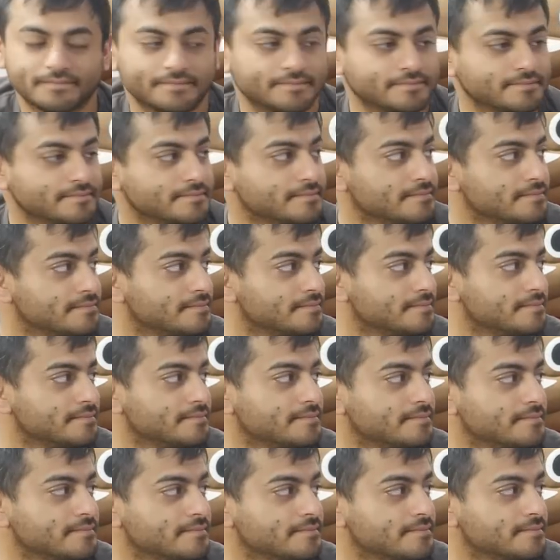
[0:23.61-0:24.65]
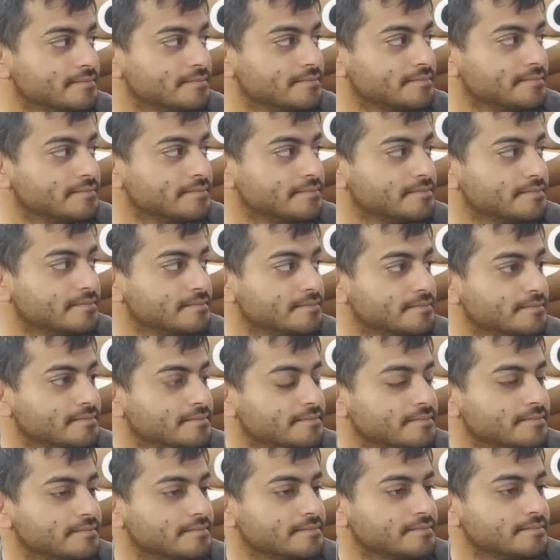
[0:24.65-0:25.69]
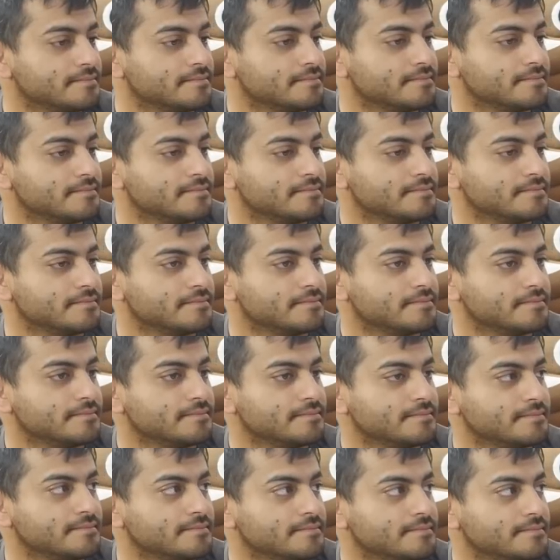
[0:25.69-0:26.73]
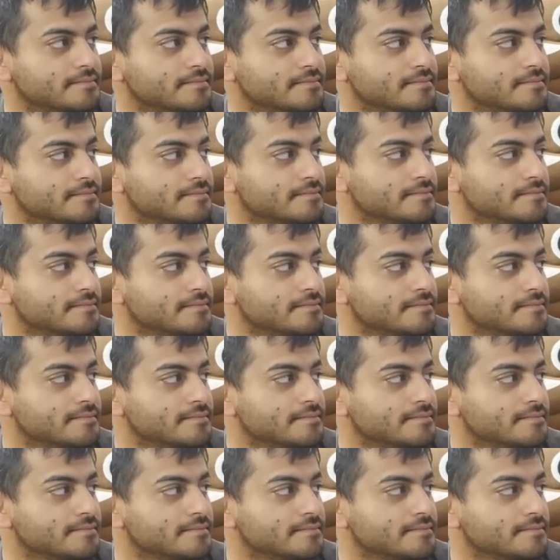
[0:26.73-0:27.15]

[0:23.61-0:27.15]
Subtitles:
[no speech]